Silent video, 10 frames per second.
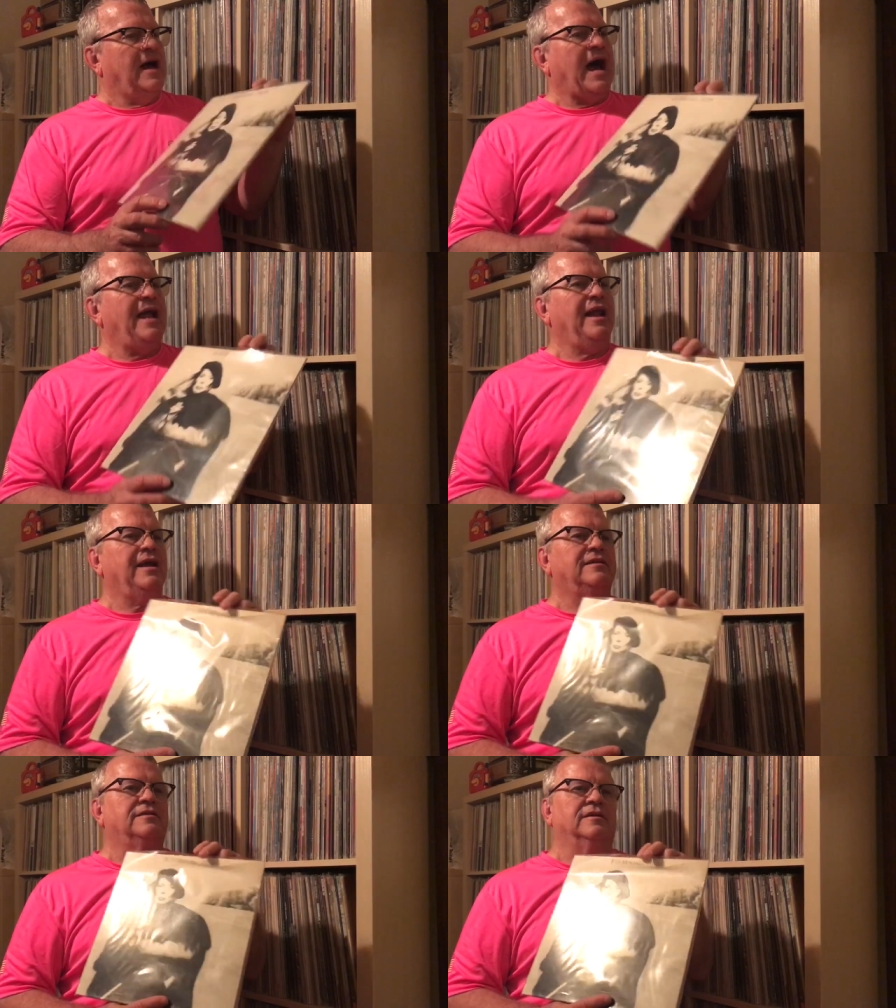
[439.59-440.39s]
I
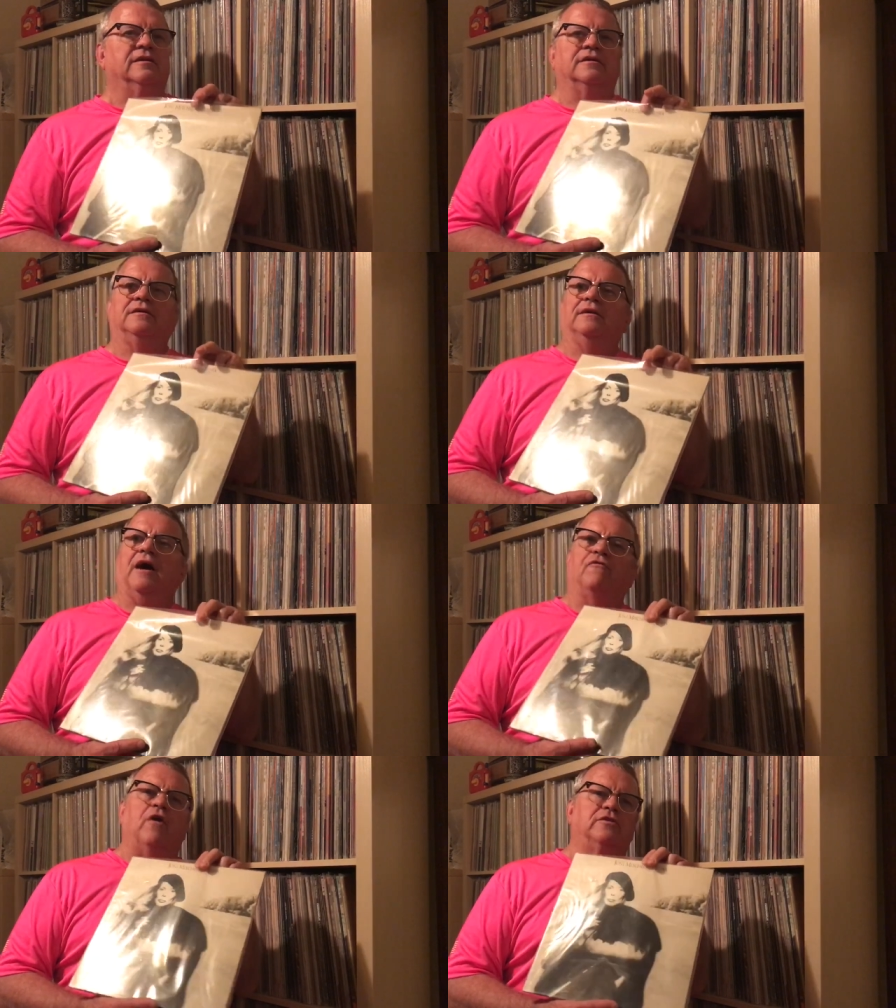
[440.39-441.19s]
like the
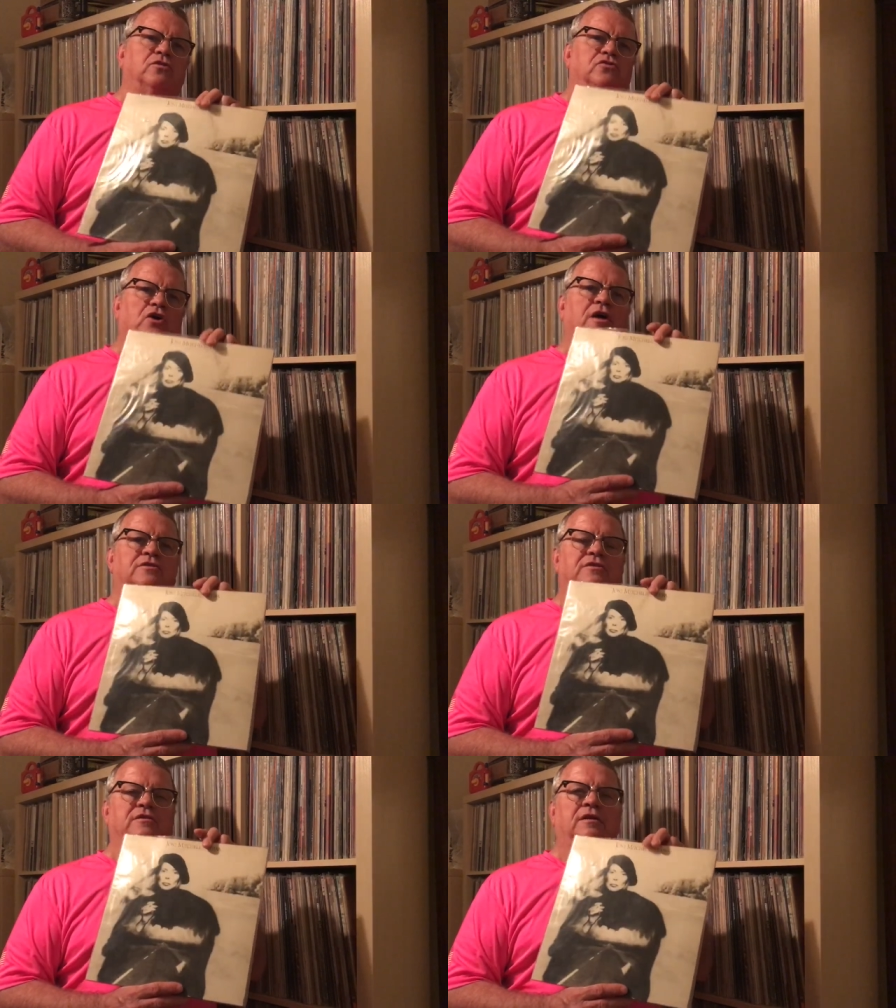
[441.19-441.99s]
Alphonso
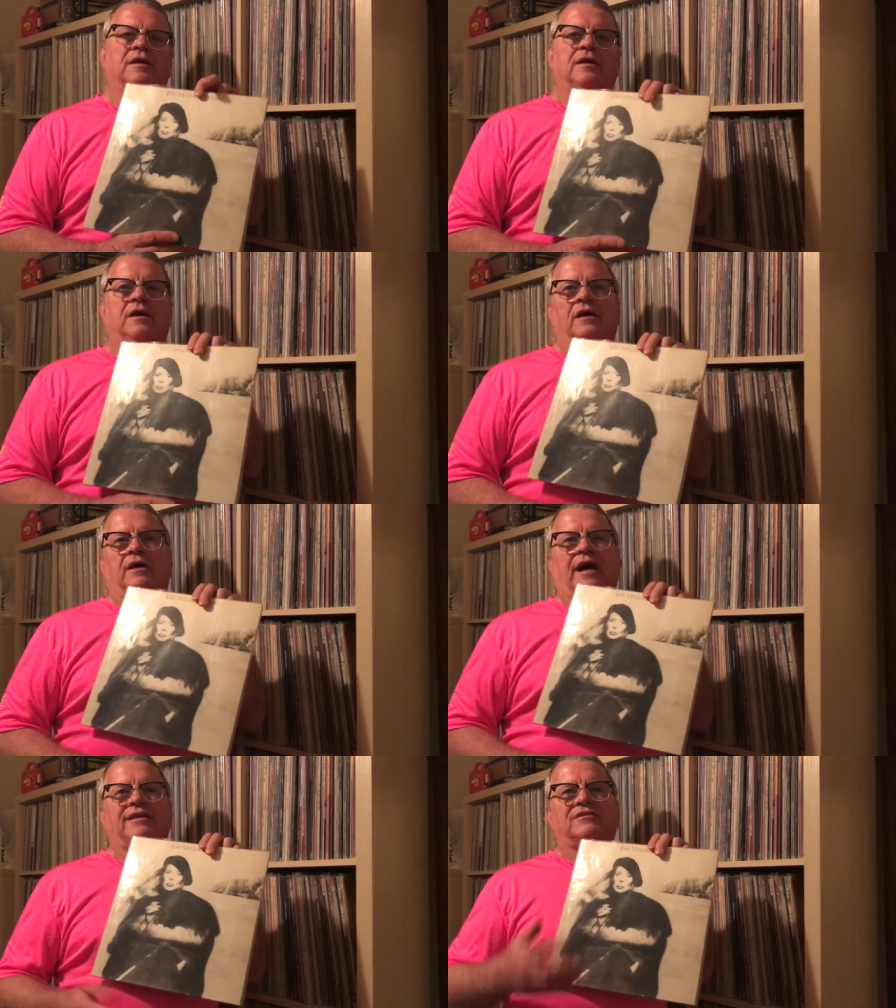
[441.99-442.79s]
Johnson
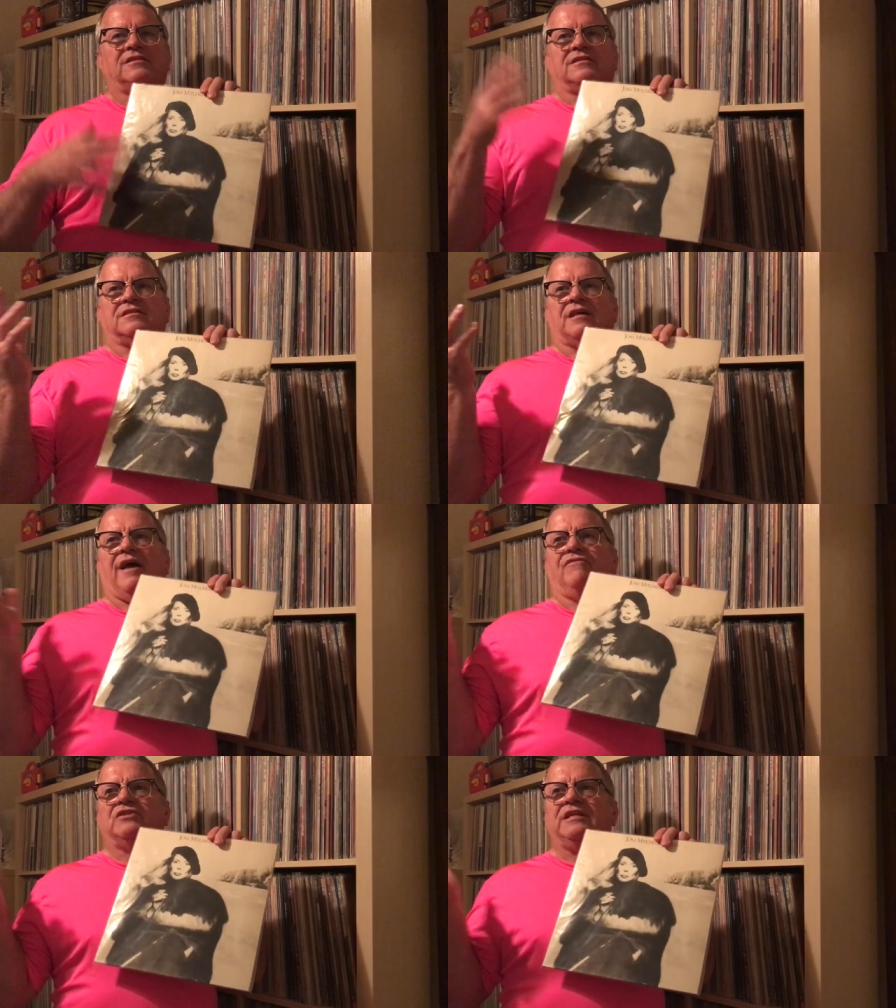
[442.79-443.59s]
I,
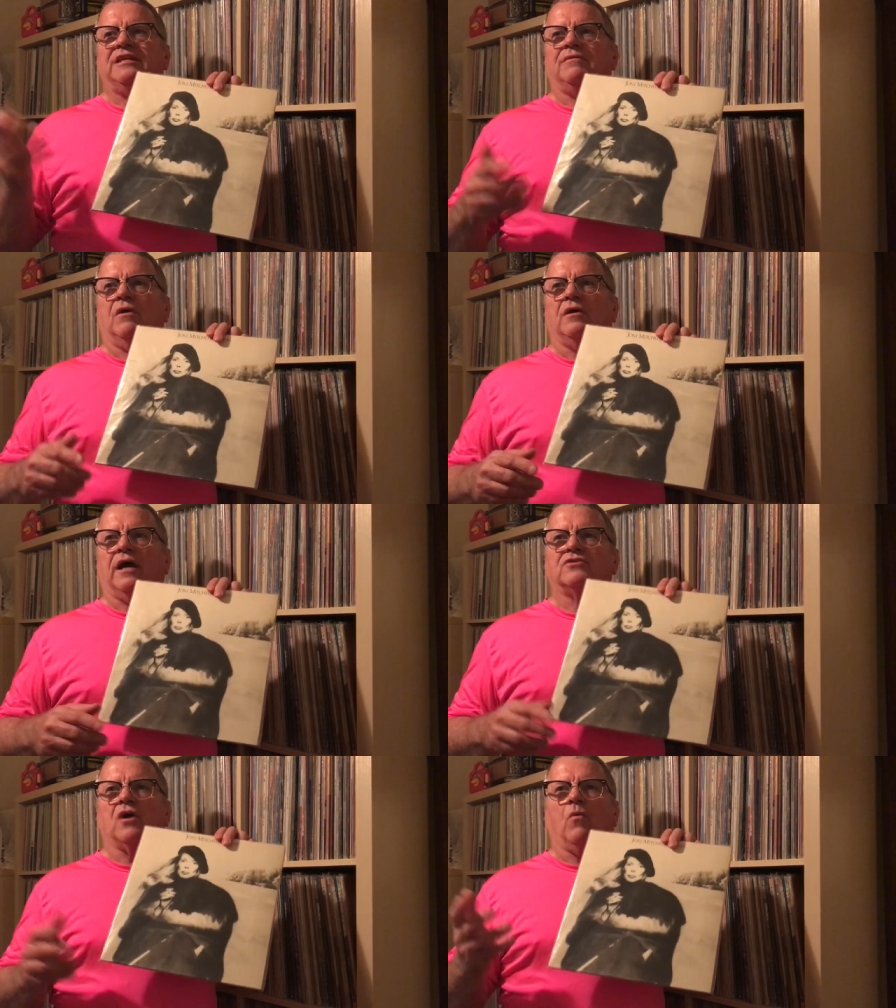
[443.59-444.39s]
I've seen,
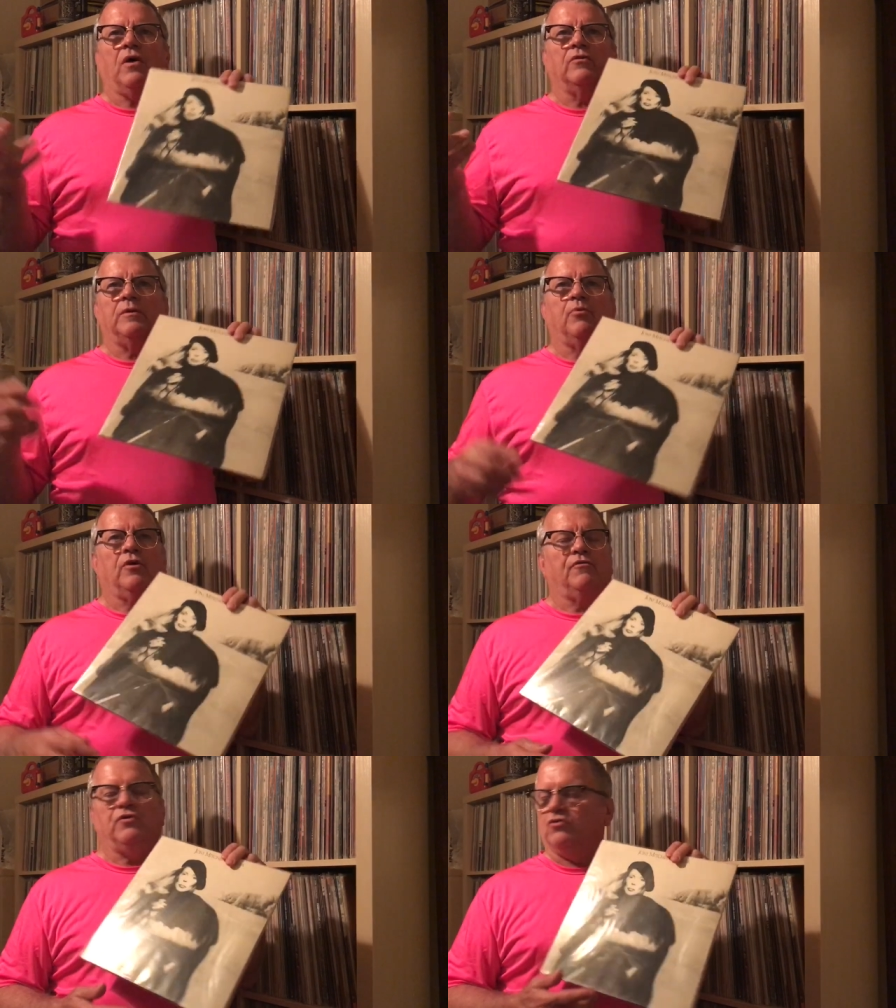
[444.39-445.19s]
I saw Weather
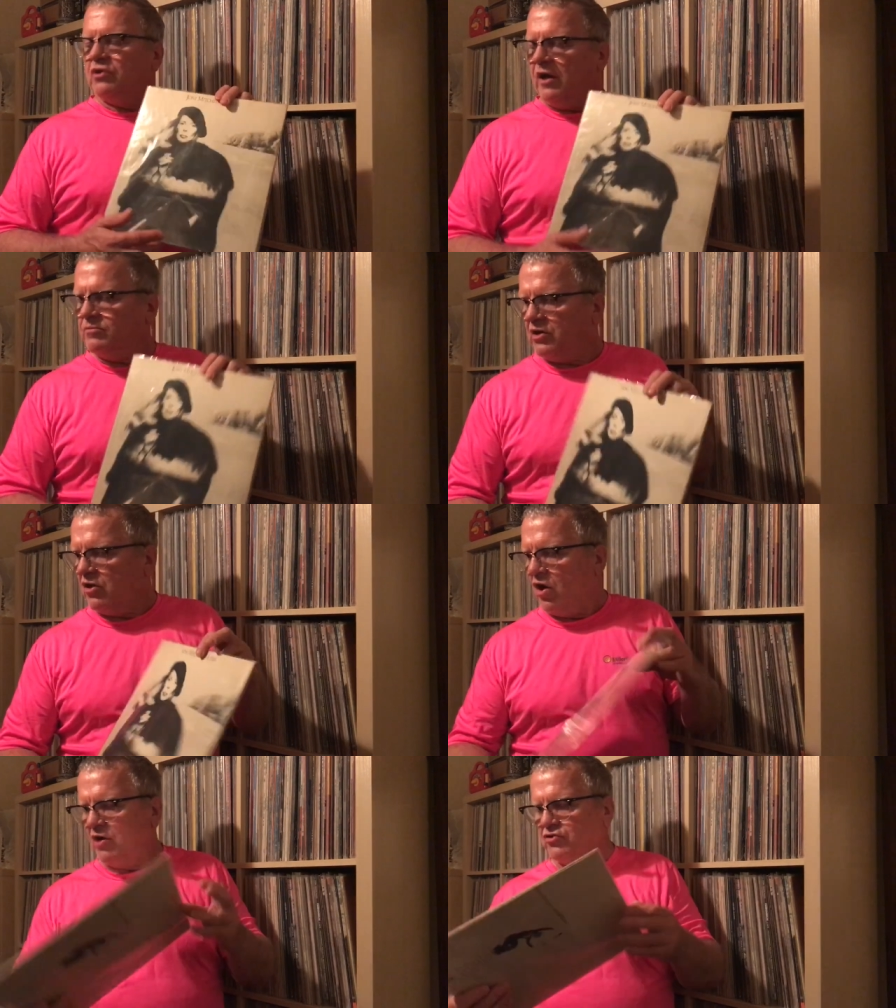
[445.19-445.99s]
Report a few times in
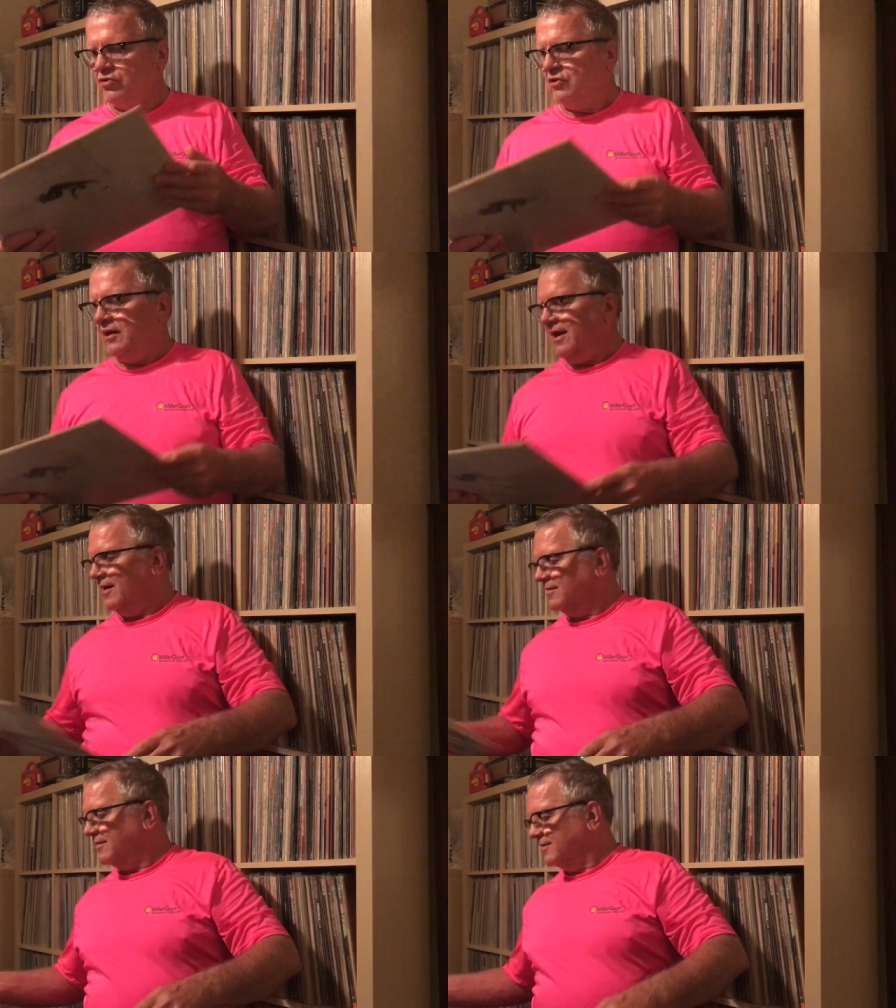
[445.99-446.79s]
concert,
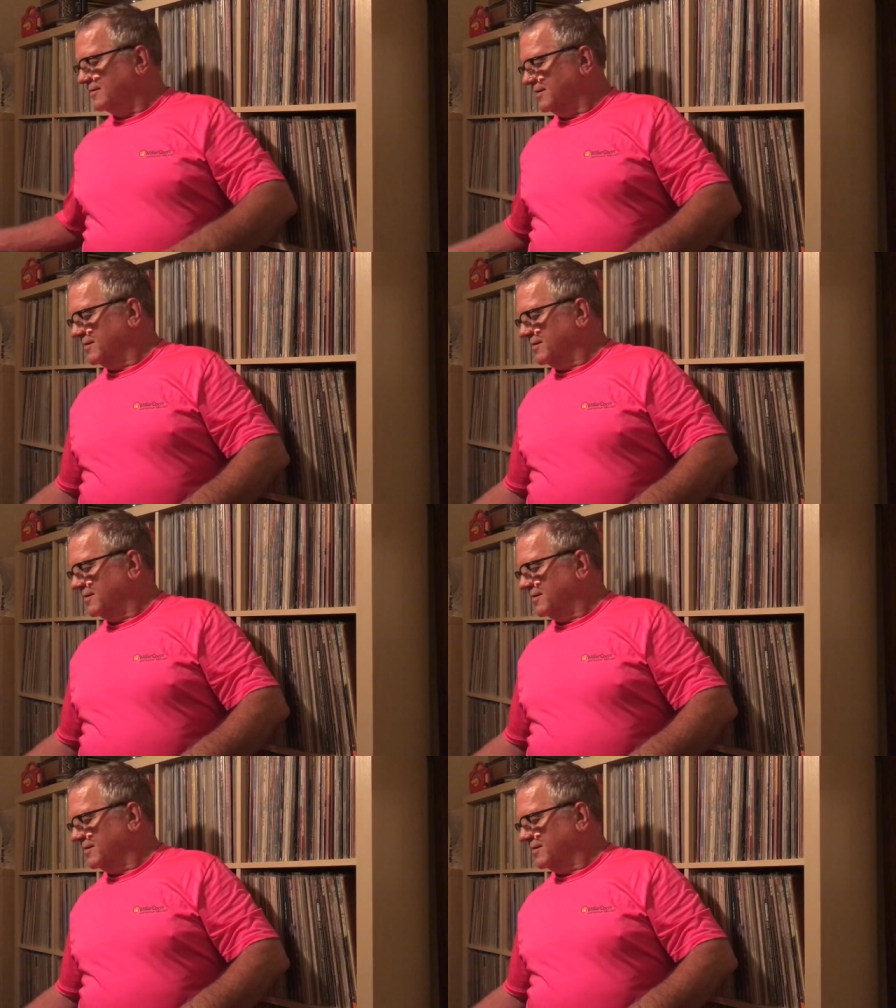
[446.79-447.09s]
and uh,